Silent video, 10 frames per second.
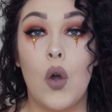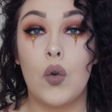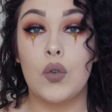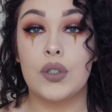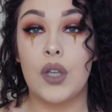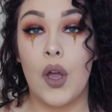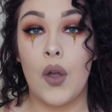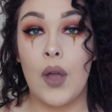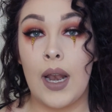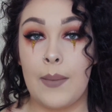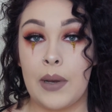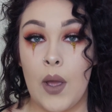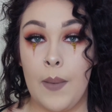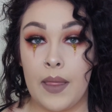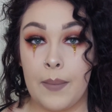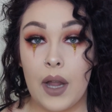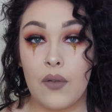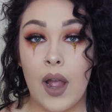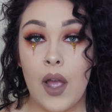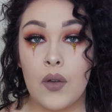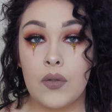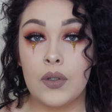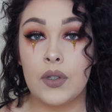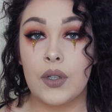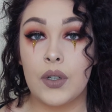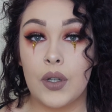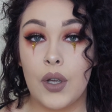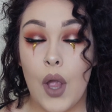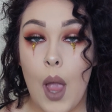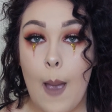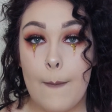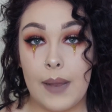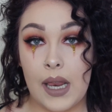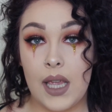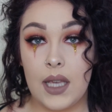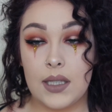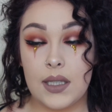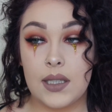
Also, let me know about the background, please.